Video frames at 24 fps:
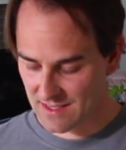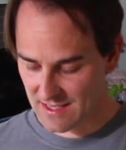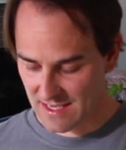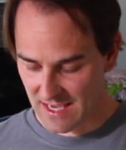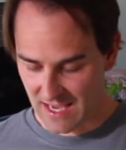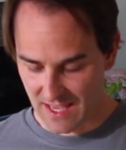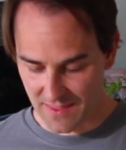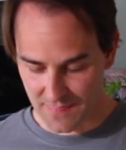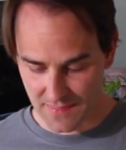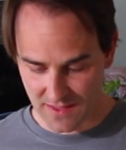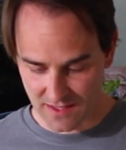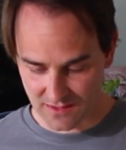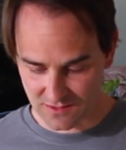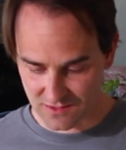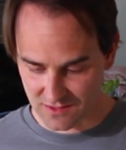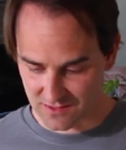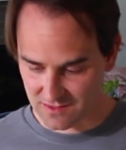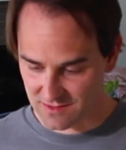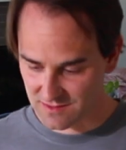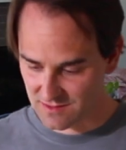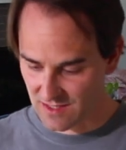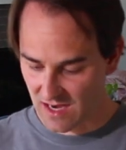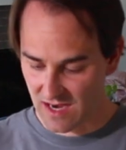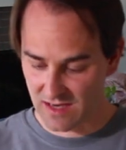and then
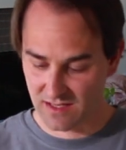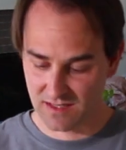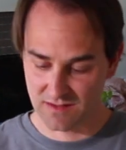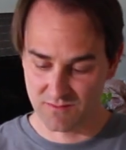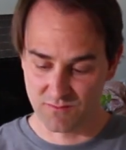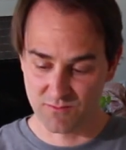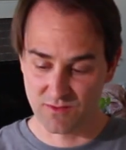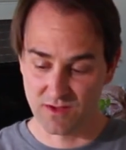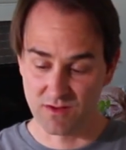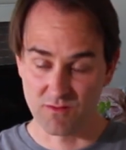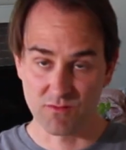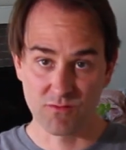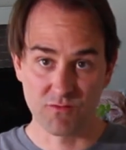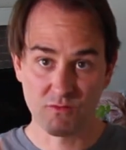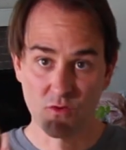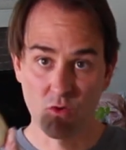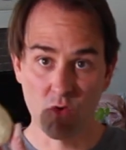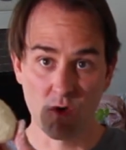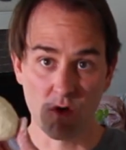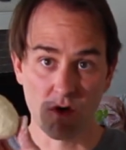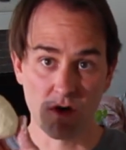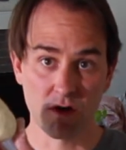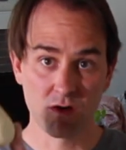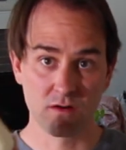I can fit
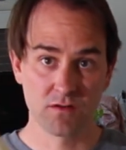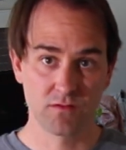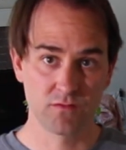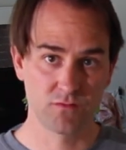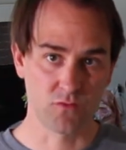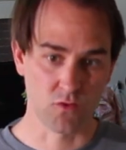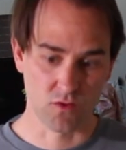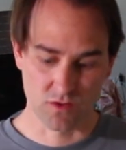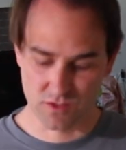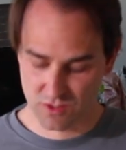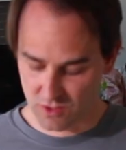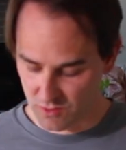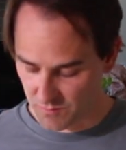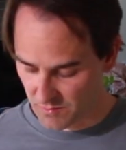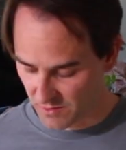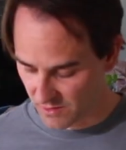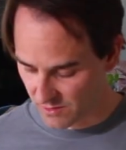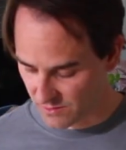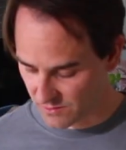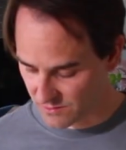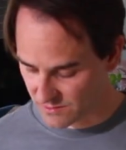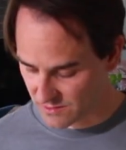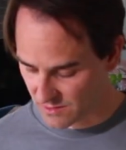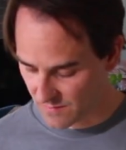four dough
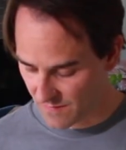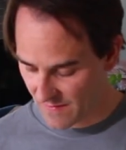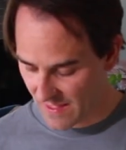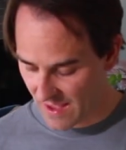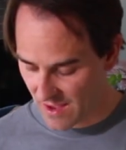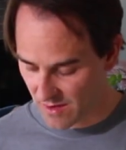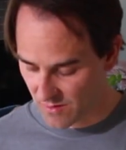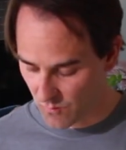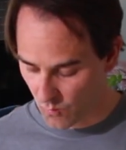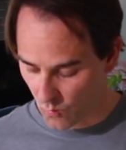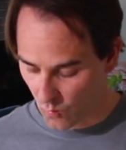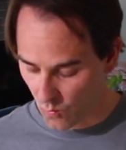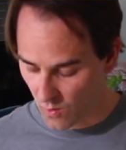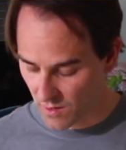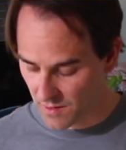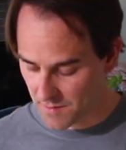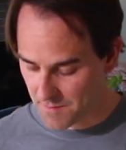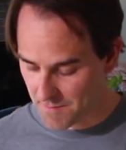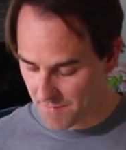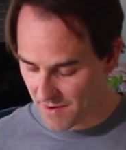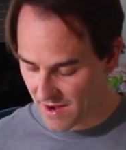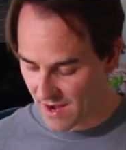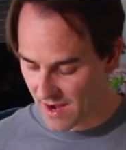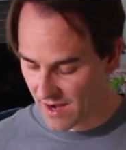balls in that one
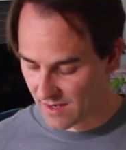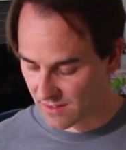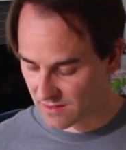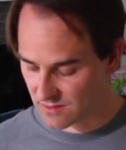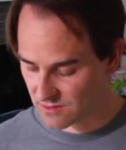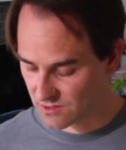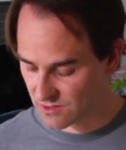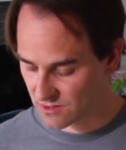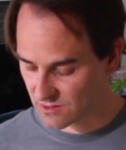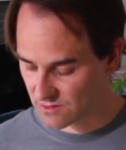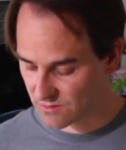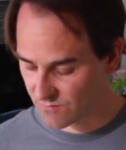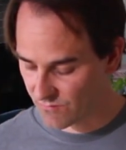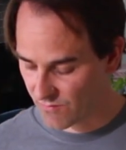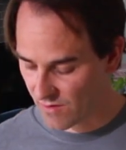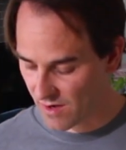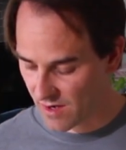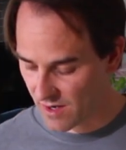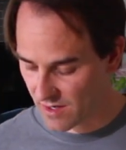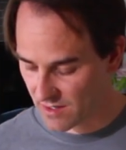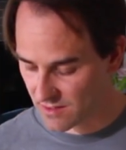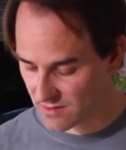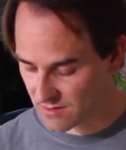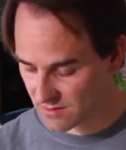bag just
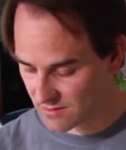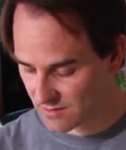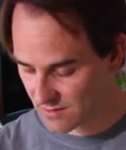fine.